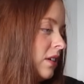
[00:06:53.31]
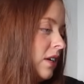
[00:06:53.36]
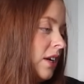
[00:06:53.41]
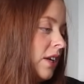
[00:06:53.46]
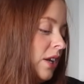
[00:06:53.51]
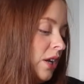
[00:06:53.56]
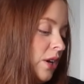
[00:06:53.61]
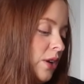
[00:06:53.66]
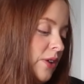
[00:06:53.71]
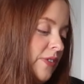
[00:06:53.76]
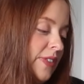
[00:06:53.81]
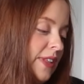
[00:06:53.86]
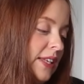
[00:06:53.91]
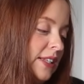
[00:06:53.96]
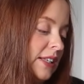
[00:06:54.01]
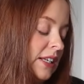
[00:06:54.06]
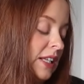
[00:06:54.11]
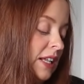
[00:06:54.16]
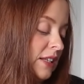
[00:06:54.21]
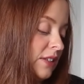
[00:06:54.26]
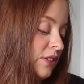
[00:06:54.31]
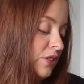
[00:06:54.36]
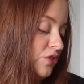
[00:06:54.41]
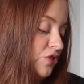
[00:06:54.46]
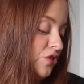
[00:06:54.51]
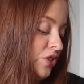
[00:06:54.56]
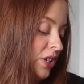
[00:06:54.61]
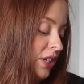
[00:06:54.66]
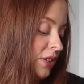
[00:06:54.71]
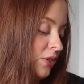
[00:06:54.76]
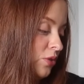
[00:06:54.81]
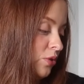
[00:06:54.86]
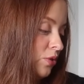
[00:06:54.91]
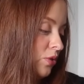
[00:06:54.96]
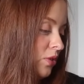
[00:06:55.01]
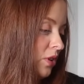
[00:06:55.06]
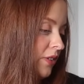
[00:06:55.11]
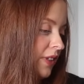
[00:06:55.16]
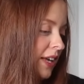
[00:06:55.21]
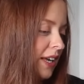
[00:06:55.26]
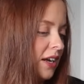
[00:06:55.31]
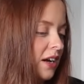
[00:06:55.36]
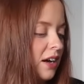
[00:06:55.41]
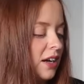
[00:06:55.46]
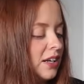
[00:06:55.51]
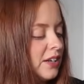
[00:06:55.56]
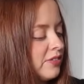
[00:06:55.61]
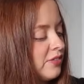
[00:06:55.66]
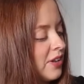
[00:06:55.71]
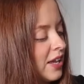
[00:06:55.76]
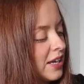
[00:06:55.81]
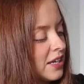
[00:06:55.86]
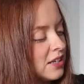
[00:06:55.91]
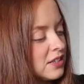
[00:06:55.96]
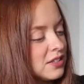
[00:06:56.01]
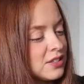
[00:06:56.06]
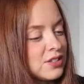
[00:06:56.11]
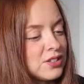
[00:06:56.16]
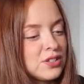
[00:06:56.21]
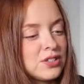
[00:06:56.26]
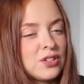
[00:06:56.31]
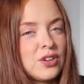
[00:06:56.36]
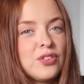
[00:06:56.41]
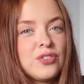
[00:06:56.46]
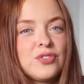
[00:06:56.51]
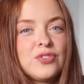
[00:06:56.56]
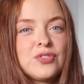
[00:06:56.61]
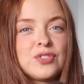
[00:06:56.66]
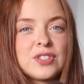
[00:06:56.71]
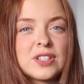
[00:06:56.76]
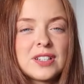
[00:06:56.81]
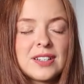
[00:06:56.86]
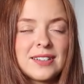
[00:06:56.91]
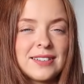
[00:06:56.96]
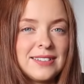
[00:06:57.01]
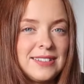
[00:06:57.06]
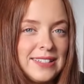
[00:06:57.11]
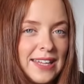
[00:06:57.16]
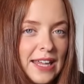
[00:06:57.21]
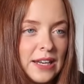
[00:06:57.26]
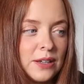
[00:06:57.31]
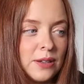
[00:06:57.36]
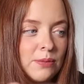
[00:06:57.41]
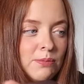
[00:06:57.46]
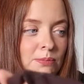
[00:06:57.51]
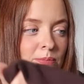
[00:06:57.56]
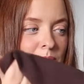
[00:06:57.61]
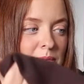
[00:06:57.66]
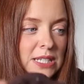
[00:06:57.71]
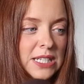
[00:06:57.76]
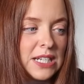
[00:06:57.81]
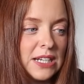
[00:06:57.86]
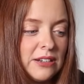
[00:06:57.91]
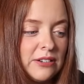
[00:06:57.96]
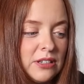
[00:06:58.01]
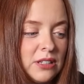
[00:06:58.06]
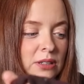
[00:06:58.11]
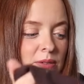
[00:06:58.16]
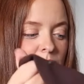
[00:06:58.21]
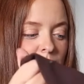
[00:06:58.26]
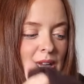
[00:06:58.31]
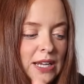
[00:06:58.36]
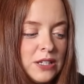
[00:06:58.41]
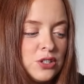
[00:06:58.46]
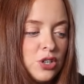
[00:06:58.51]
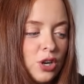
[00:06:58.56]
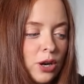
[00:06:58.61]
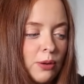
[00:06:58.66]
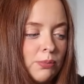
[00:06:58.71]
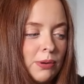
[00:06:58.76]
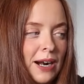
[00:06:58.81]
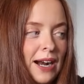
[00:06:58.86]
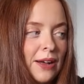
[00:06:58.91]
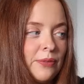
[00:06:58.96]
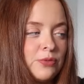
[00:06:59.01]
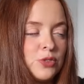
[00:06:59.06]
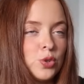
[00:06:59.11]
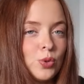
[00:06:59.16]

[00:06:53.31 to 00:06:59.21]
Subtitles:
I don't know if these are classed as jeans or not. They're kind of like a soft denim material in dark brown.